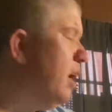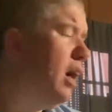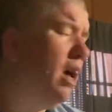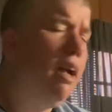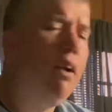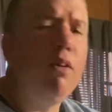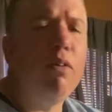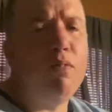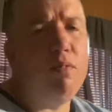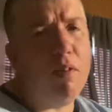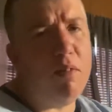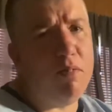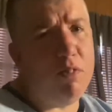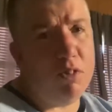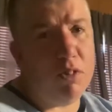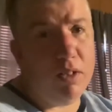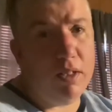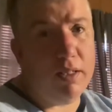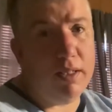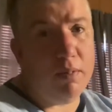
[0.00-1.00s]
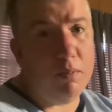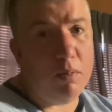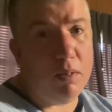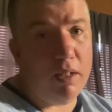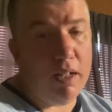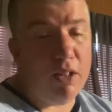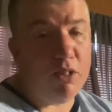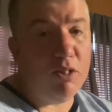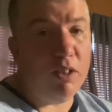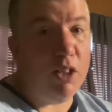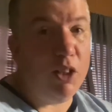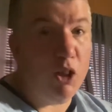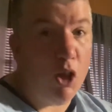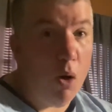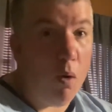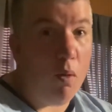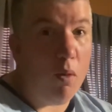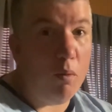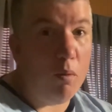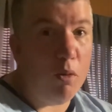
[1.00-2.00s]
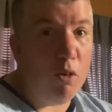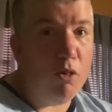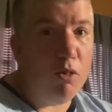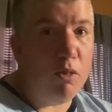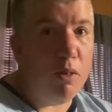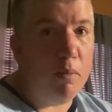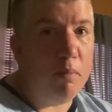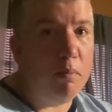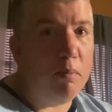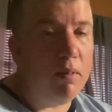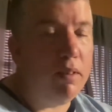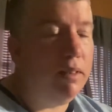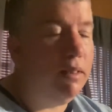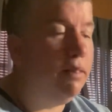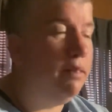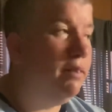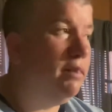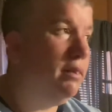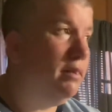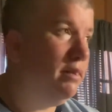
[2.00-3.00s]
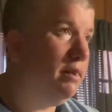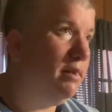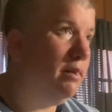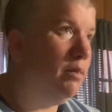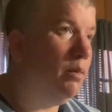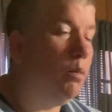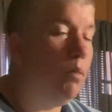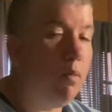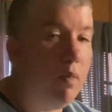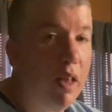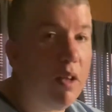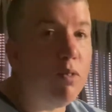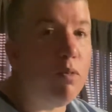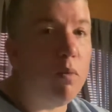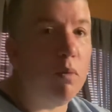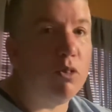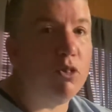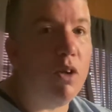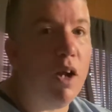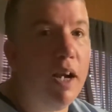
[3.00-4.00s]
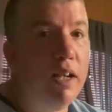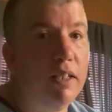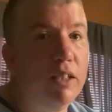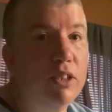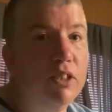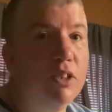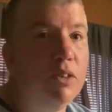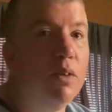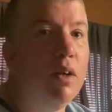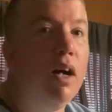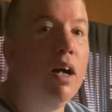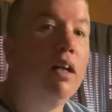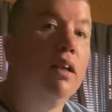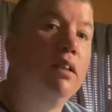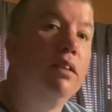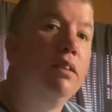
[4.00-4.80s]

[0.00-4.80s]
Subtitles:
I don't know if I officially said we're going to actually go on the road trip, but that's what we're trying to do, huh?